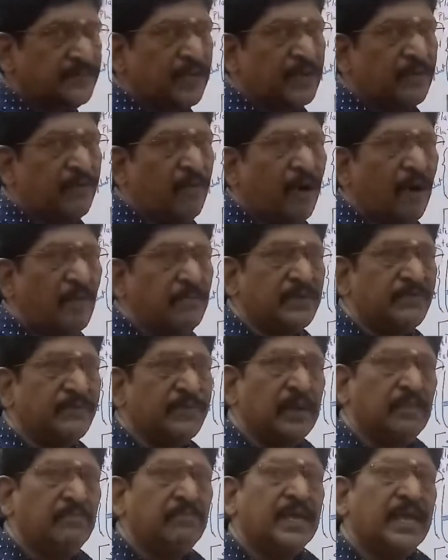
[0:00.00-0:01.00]
They are formed
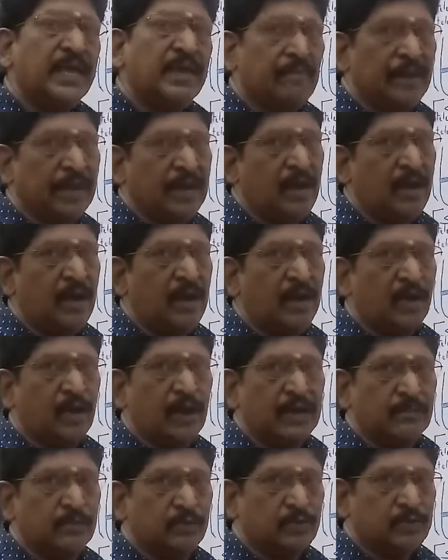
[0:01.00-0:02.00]
from
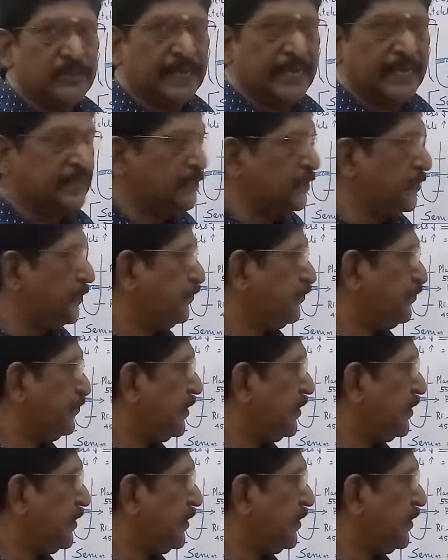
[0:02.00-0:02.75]
megacarbocytes.